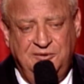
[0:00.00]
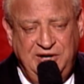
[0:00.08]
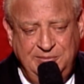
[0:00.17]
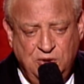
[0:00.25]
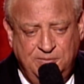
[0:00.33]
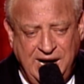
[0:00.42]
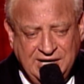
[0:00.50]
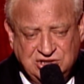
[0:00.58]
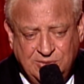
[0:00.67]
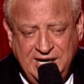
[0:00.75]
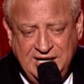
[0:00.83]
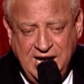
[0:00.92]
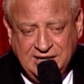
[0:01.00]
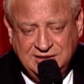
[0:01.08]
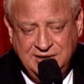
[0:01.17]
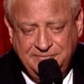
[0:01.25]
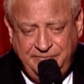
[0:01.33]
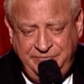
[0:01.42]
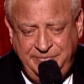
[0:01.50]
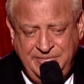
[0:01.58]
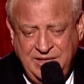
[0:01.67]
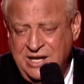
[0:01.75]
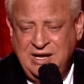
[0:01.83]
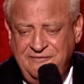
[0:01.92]
Vinny Boombas. So my doctor,
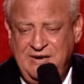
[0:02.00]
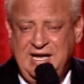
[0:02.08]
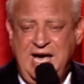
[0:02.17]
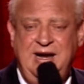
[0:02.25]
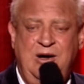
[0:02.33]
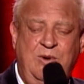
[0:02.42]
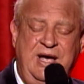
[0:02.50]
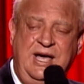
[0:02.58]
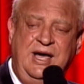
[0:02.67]
forget it.